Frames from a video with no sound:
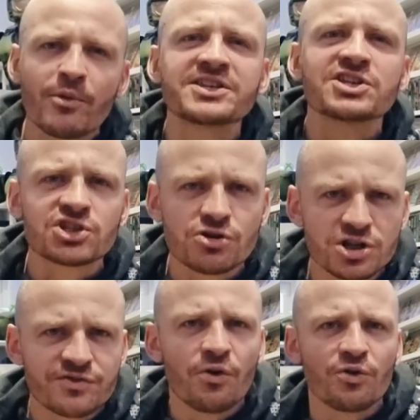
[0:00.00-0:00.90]
way to
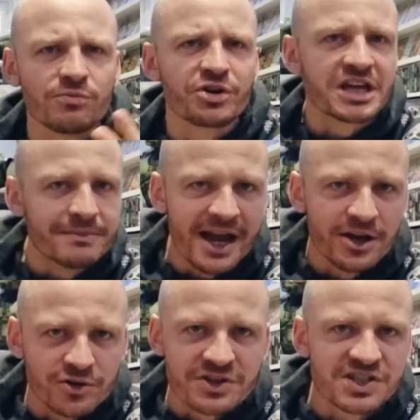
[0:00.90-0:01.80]
search for them on eBay
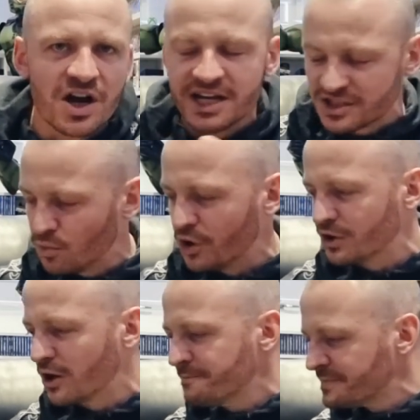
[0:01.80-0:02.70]
and other sites and
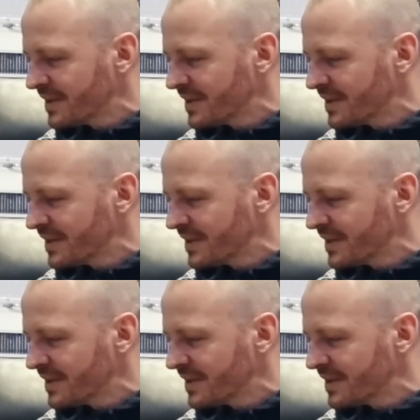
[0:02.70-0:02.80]
whatnot.